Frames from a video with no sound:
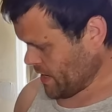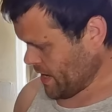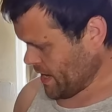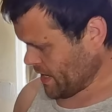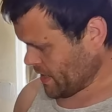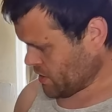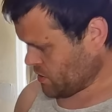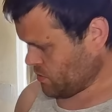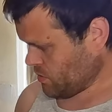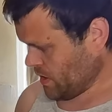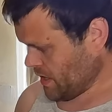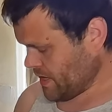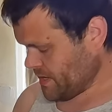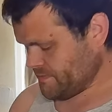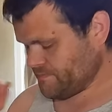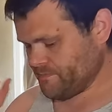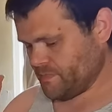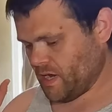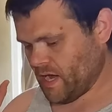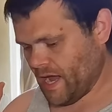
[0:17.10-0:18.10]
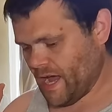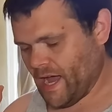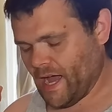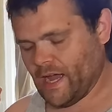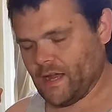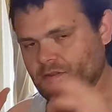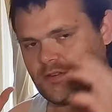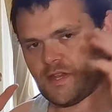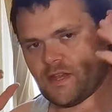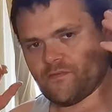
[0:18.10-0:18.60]
air cooler,
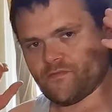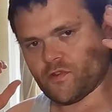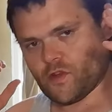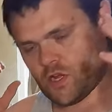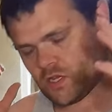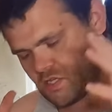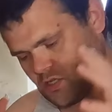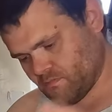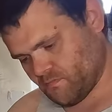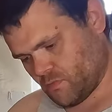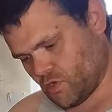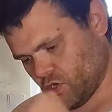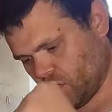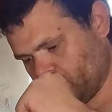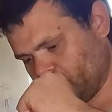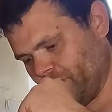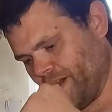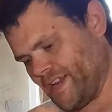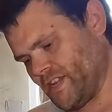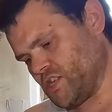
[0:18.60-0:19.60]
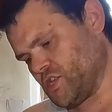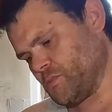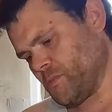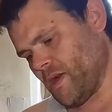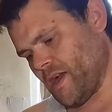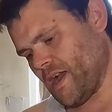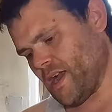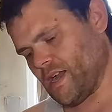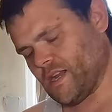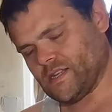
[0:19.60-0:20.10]
and I've got some good
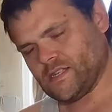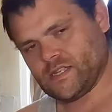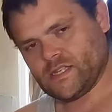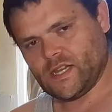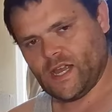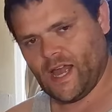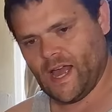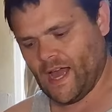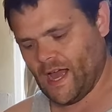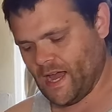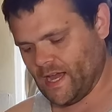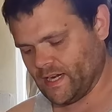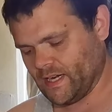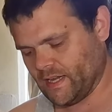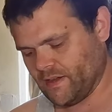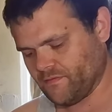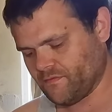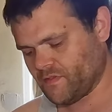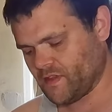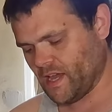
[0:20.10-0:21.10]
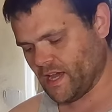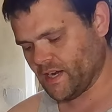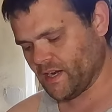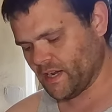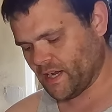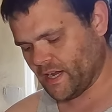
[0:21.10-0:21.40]
benchmarks, and I've